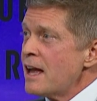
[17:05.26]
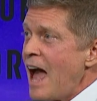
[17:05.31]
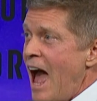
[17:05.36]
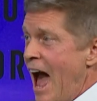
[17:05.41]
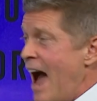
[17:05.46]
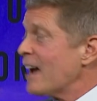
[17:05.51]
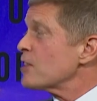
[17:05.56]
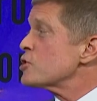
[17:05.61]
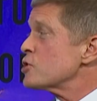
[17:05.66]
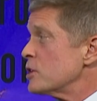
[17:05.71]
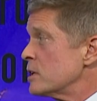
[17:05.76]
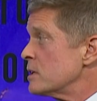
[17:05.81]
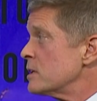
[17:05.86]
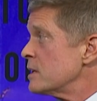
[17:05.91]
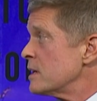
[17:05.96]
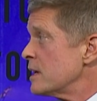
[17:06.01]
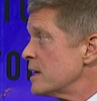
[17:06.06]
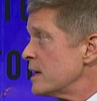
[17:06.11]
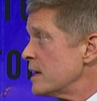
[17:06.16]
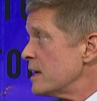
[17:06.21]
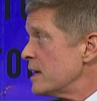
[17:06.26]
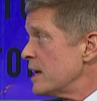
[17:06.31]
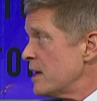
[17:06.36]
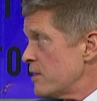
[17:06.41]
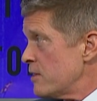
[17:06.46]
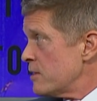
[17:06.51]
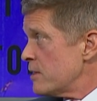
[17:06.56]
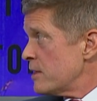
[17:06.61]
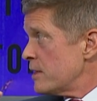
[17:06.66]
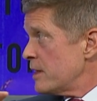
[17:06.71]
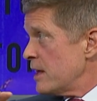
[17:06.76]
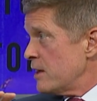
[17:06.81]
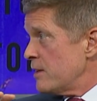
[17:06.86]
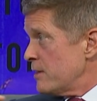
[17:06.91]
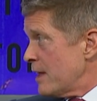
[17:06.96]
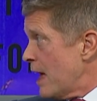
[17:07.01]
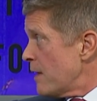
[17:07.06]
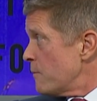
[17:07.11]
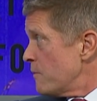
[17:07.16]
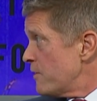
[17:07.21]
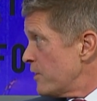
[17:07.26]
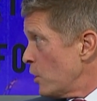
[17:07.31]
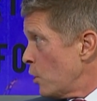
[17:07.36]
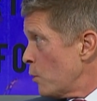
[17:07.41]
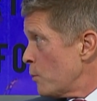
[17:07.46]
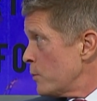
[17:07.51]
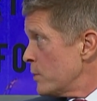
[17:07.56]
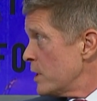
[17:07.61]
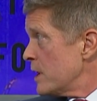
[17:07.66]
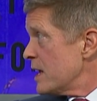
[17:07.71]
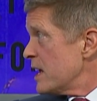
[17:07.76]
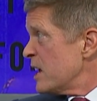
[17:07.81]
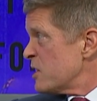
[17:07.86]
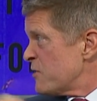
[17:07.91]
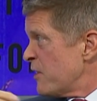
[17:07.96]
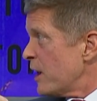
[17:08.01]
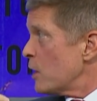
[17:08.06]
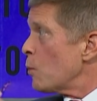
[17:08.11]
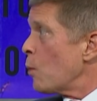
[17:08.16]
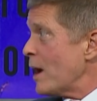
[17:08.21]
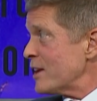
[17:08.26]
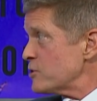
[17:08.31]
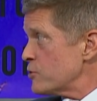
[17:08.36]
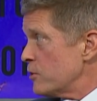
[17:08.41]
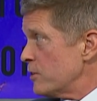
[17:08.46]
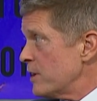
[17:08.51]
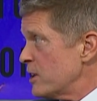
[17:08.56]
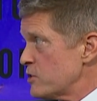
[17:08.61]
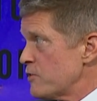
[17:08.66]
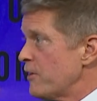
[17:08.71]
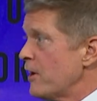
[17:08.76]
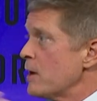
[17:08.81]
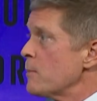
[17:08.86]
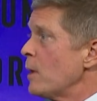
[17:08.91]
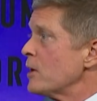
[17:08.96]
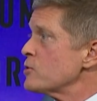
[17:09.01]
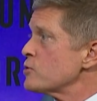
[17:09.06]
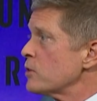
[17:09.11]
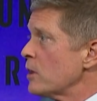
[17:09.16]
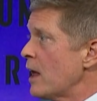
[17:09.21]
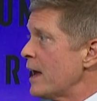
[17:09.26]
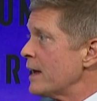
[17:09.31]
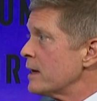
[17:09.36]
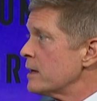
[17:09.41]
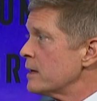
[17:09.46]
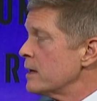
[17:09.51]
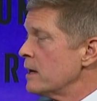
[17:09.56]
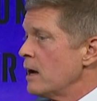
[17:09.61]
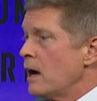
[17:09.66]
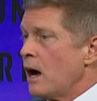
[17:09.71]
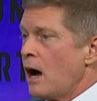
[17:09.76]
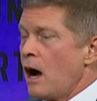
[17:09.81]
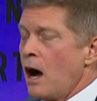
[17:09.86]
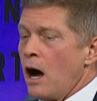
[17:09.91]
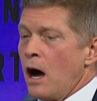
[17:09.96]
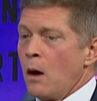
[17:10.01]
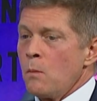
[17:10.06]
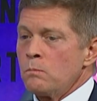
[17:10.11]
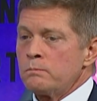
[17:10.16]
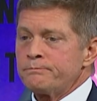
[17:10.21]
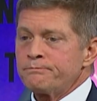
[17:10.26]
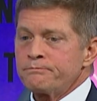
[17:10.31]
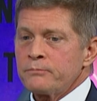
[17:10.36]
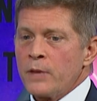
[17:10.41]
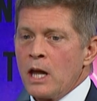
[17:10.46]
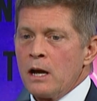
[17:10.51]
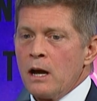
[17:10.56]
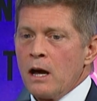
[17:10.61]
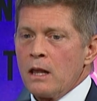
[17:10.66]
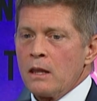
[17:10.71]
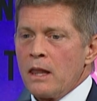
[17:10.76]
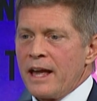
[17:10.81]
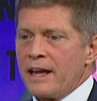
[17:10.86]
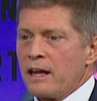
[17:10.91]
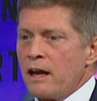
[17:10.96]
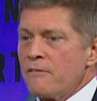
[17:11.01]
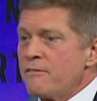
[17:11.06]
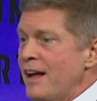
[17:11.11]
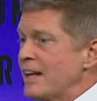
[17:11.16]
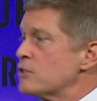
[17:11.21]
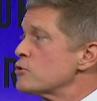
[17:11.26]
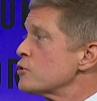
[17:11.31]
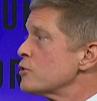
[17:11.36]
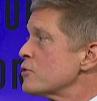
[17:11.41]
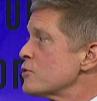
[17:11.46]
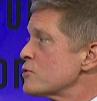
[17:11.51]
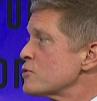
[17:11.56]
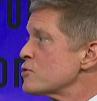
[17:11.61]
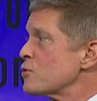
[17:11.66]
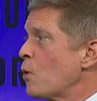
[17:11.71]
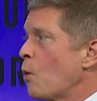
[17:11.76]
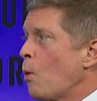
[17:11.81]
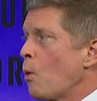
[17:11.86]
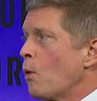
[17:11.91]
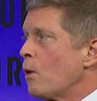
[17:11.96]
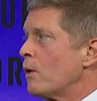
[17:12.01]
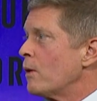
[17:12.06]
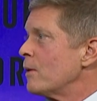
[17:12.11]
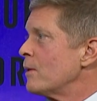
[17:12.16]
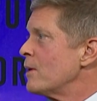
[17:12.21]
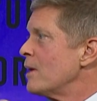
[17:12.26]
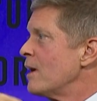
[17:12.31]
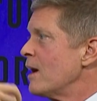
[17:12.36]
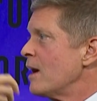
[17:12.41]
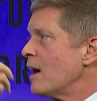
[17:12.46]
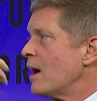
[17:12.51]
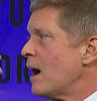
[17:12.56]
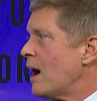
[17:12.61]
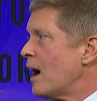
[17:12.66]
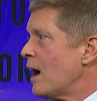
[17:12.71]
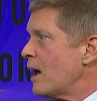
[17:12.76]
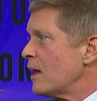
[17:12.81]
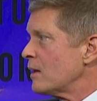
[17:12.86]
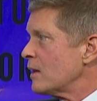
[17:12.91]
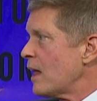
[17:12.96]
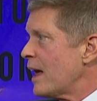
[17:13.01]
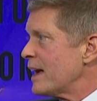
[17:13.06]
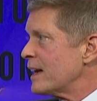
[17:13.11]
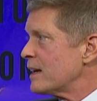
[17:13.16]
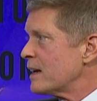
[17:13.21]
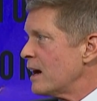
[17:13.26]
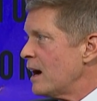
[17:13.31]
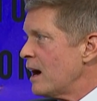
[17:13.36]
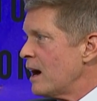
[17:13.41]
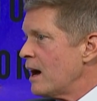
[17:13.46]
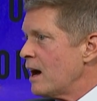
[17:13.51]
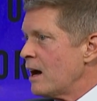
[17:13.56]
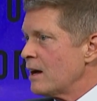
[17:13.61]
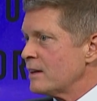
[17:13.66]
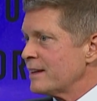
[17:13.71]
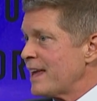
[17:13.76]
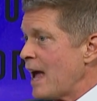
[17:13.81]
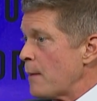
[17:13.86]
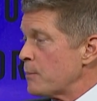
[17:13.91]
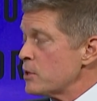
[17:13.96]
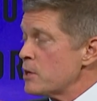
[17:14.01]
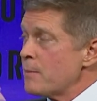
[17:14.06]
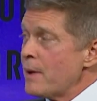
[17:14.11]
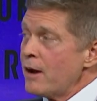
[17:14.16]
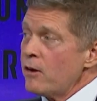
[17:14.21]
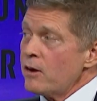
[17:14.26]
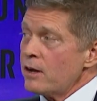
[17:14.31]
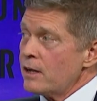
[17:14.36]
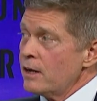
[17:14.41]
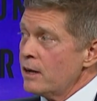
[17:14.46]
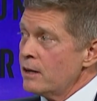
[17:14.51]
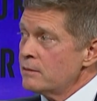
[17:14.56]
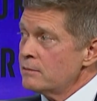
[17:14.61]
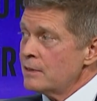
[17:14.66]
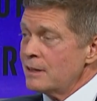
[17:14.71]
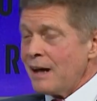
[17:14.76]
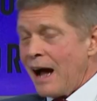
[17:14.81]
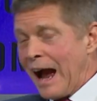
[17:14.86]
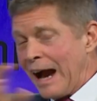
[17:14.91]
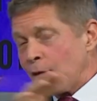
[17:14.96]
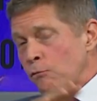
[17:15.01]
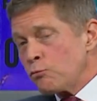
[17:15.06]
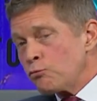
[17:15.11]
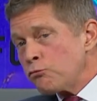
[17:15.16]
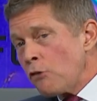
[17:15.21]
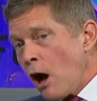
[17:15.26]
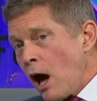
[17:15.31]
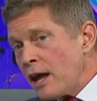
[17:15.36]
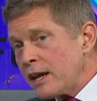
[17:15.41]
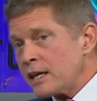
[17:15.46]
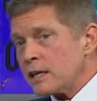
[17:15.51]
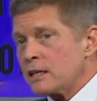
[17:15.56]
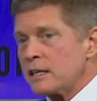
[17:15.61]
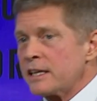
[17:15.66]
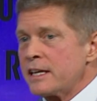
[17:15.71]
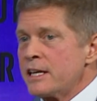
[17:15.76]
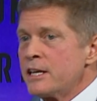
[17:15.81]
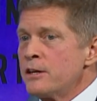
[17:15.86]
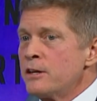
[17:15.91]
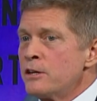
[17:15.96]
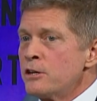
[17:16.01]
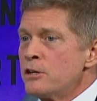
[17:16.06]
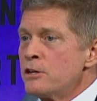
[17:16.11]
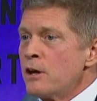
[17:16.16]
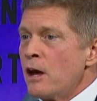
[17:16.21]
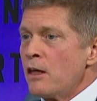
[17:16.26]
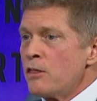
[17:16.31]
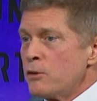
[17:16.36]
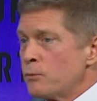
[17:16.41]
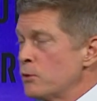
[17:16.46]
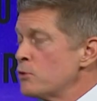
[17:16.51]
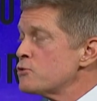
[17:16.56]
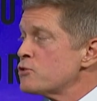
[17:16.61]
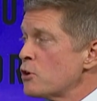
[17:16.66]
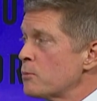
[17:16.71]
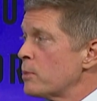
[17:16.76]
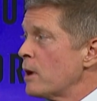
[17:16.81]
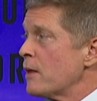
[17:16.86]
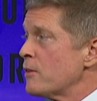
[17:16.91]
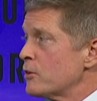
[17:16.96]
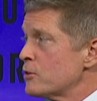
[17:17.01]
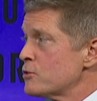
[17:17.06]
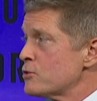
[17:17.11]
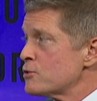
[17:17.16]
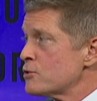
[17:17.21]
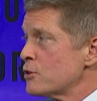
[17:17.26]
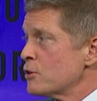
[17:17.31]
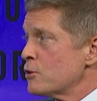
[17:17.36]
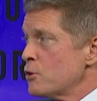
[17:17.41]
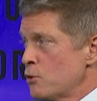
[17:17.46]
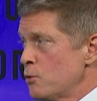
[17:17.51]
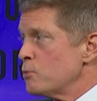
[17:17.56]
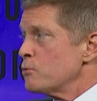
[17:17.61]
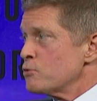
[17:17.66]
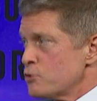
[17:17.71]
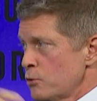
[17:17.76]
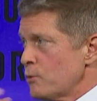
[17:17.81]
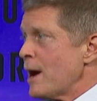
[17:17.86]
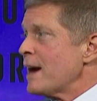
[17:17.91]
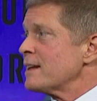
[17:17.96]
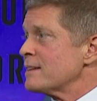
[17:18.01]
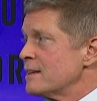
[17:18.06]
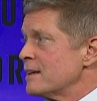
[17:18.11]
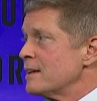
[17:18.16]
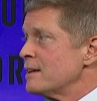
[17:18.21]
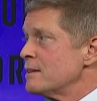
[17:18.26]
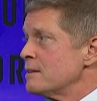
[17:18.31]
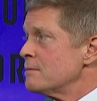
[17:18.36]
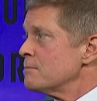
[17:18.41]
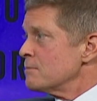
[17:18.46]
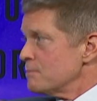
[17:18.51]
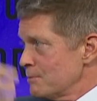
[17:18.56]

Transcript: action in, in that film is very Western. It's very much like, um, like Avengers or uh, like uh, Captain America. Ironically, the Russo brothers, who directed